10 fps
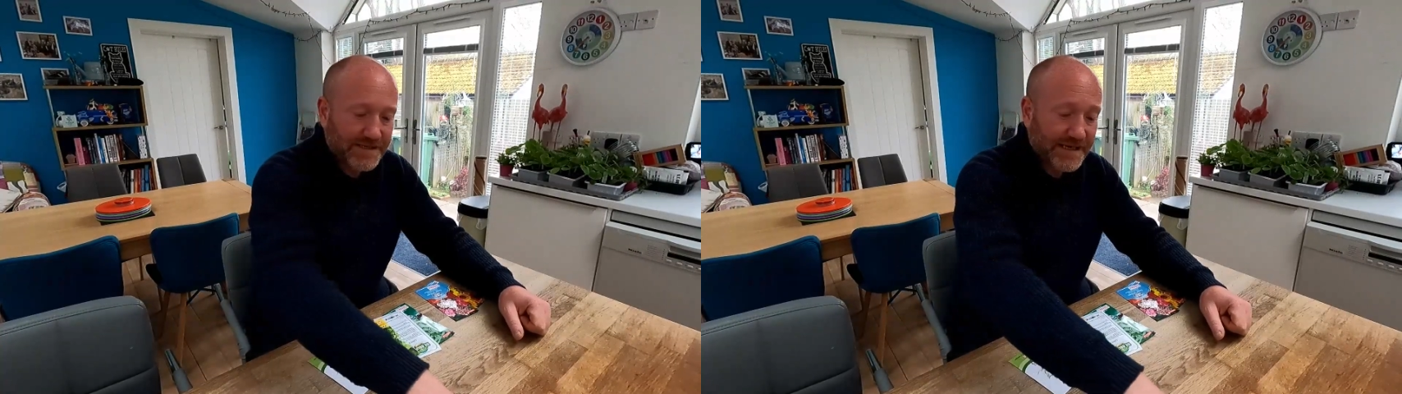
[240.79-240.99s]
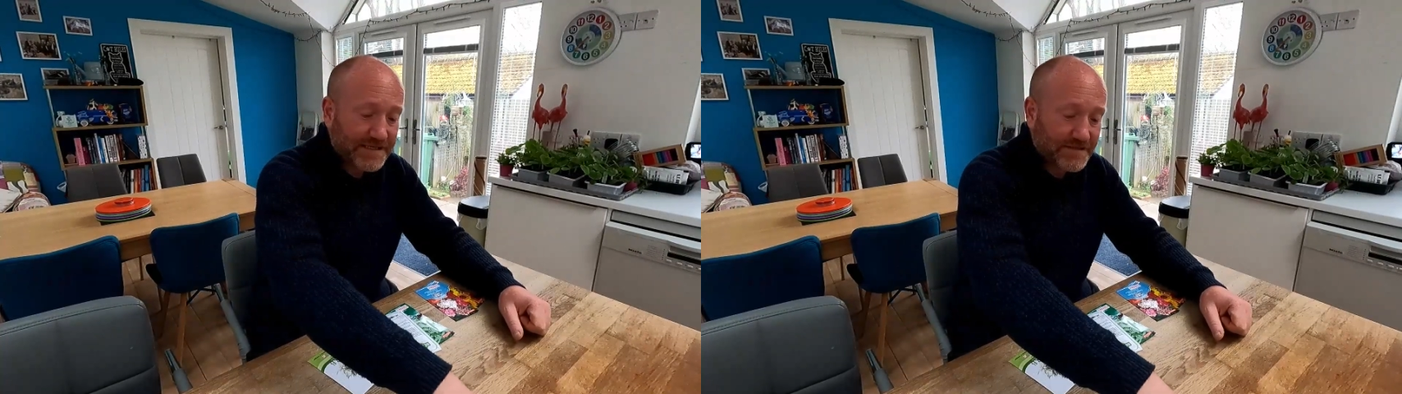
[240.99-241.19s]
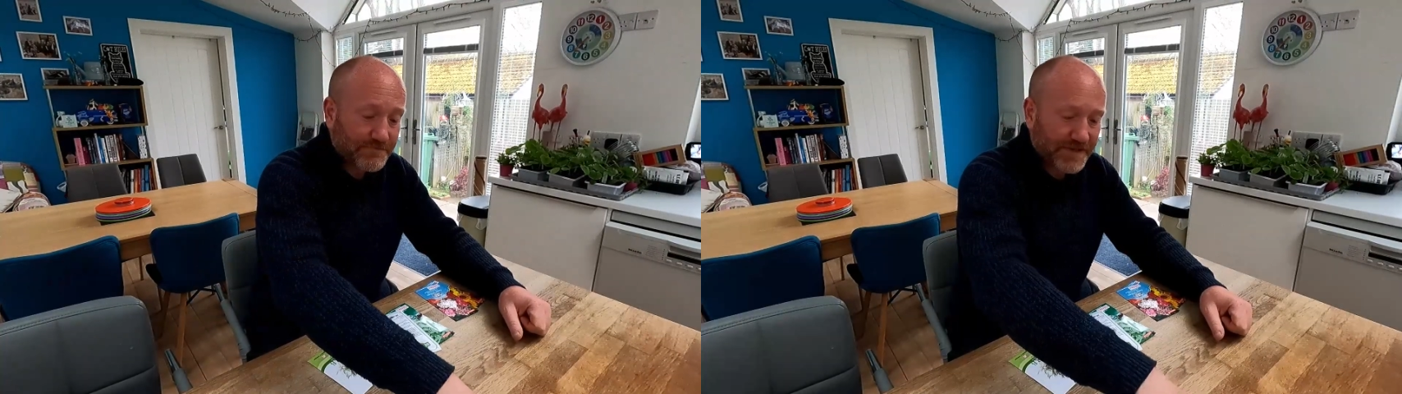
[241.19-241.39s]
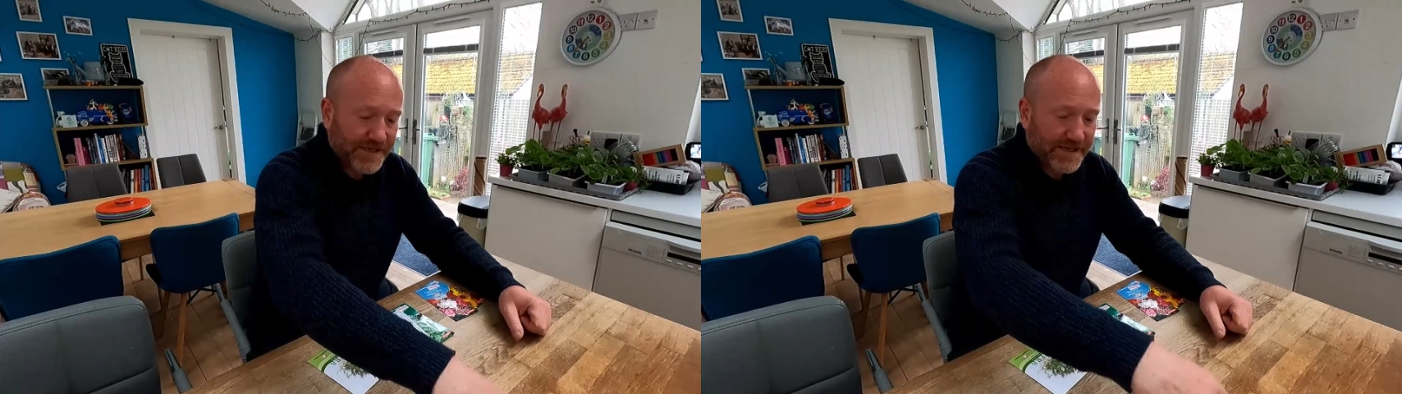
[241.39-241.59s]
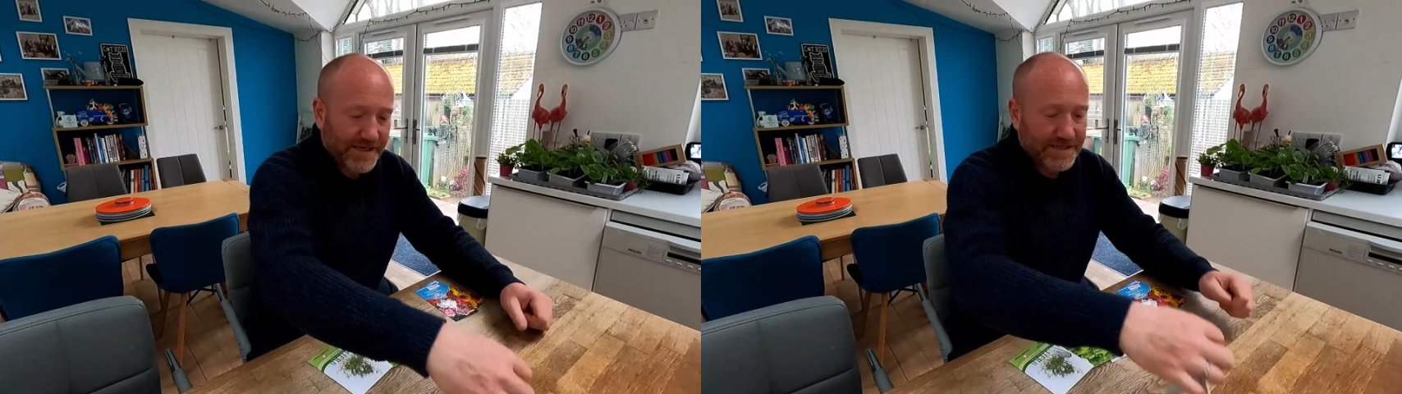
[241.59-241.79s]
Next up
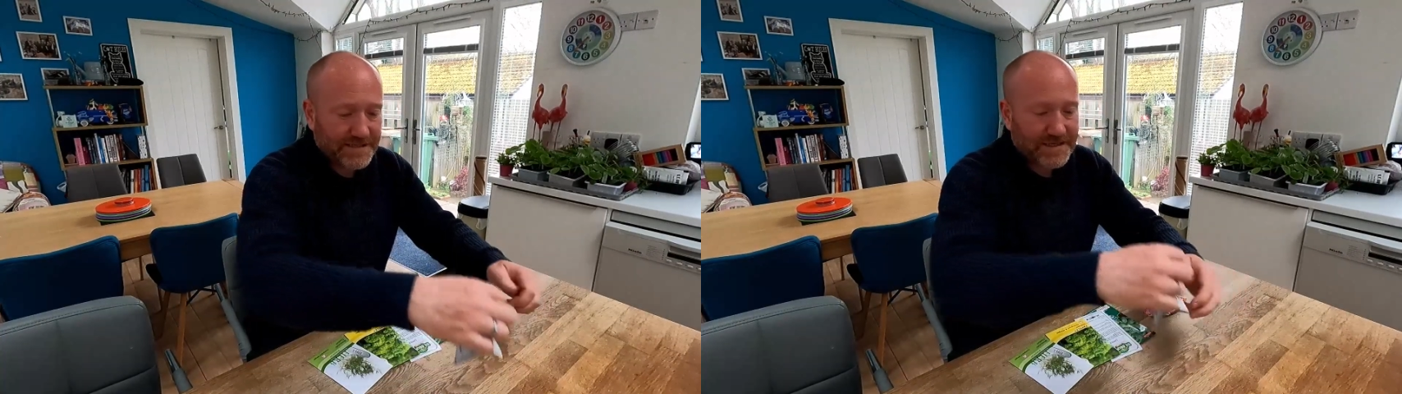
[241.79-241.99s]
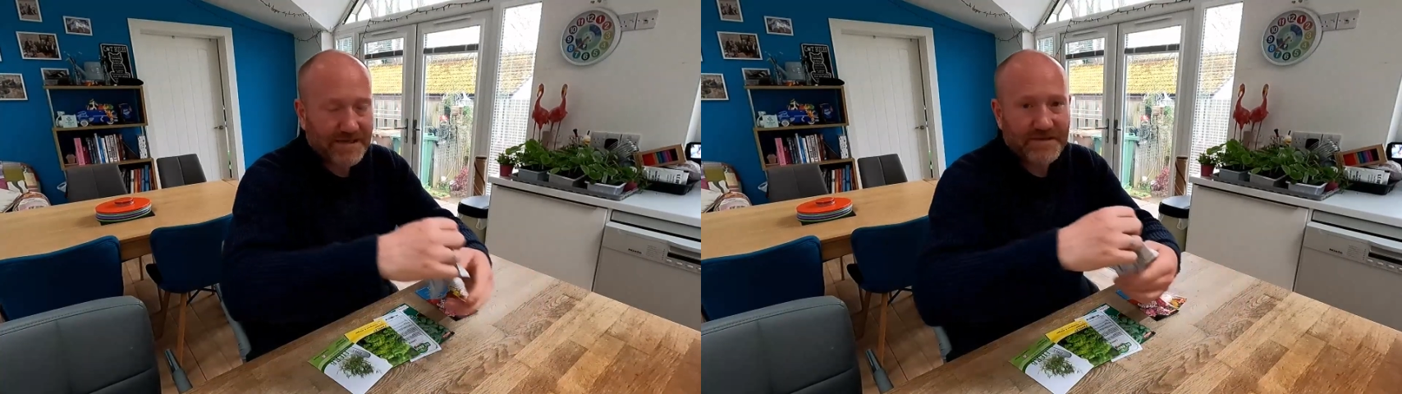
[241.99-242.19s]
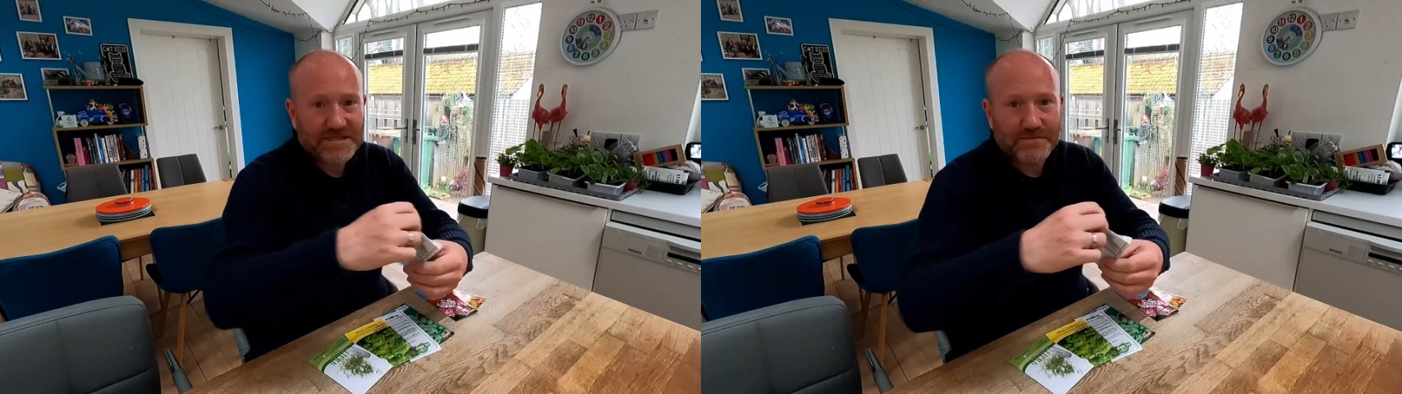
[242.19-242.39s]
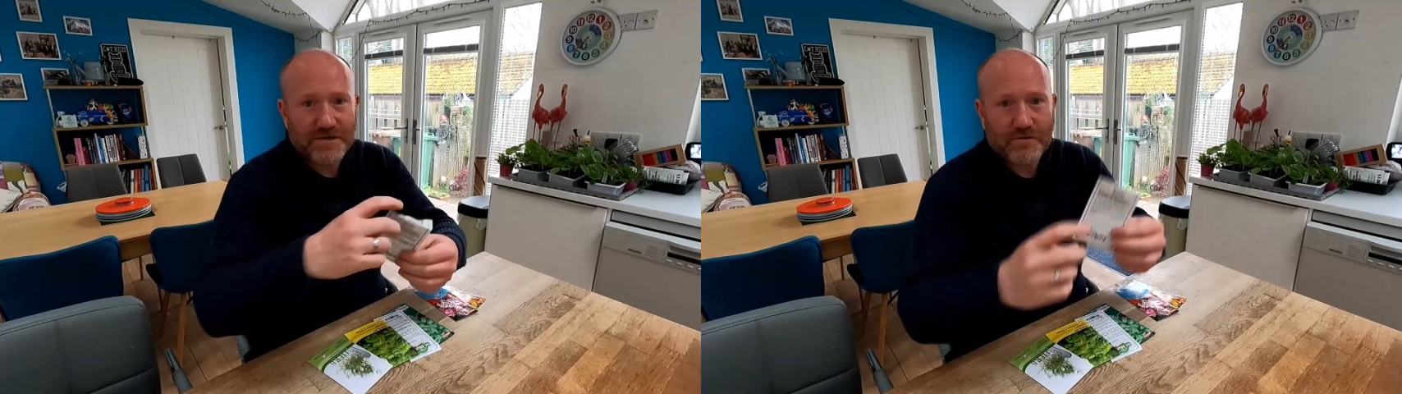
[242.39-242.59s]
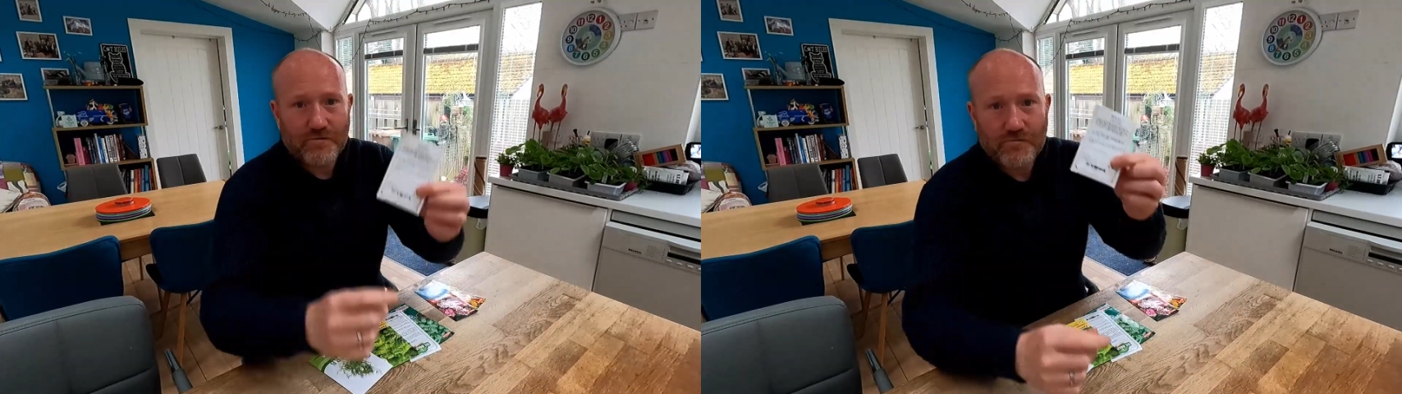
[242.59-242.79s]
is going to be
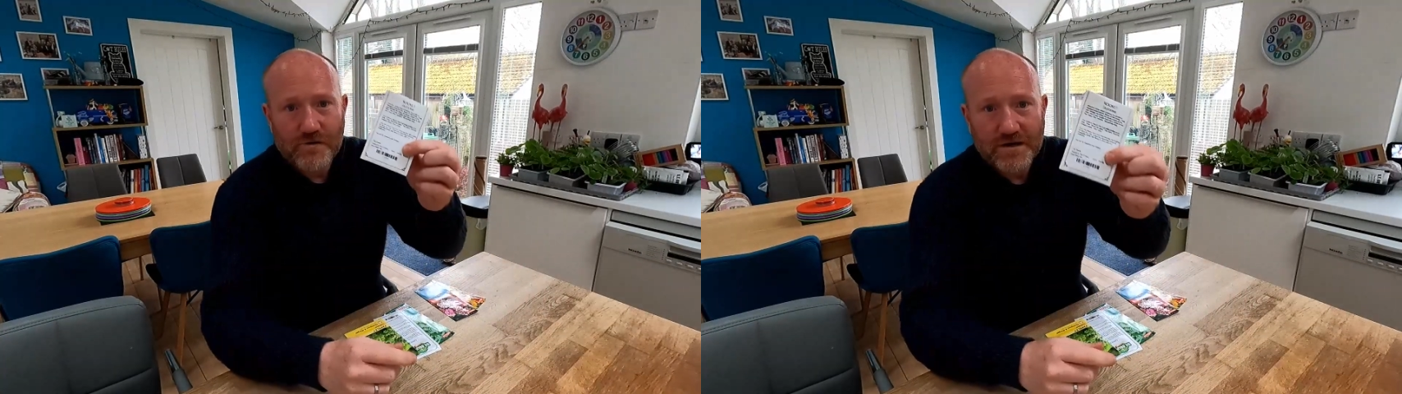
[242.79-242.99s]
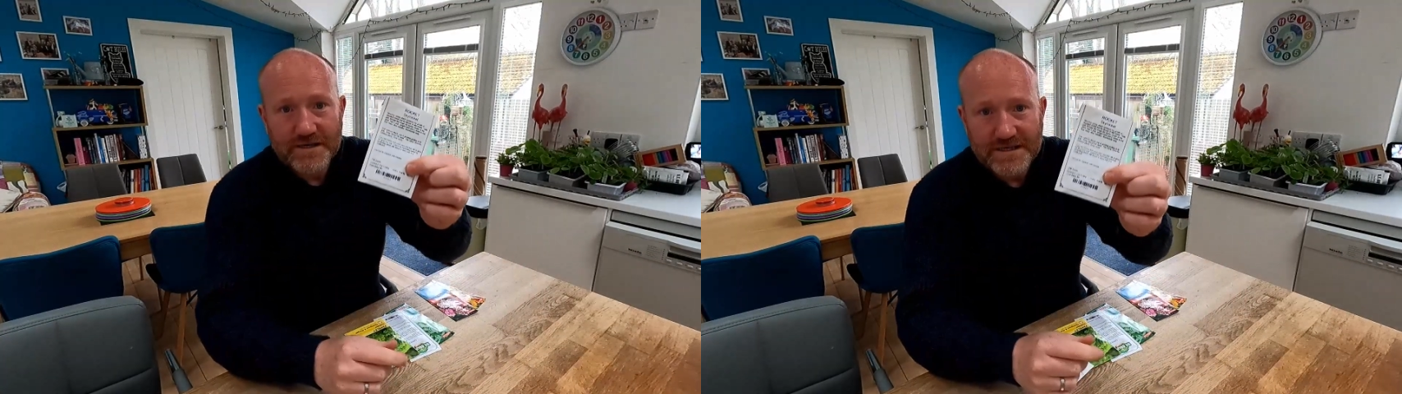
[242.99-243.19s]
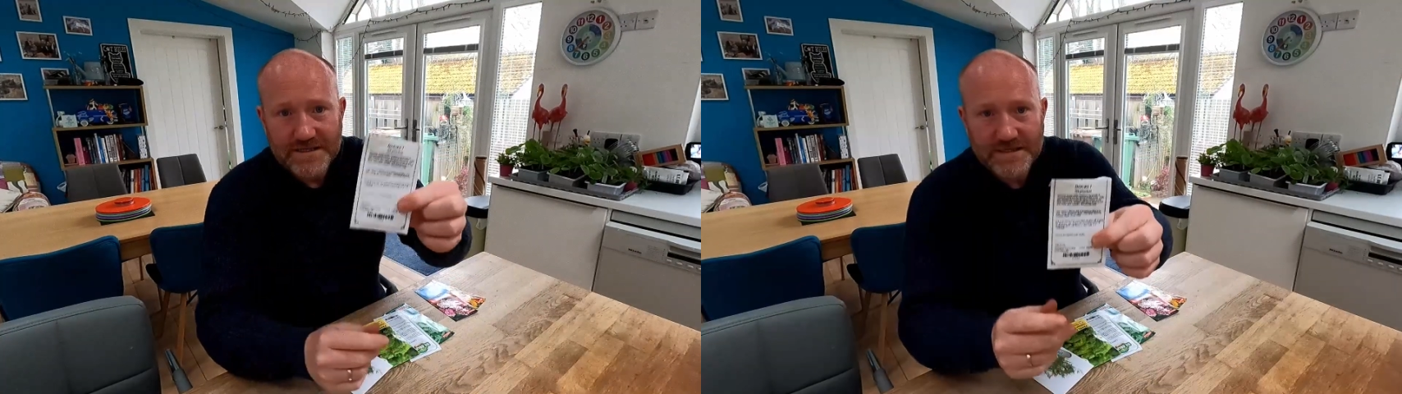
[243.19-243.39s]
some Rocket.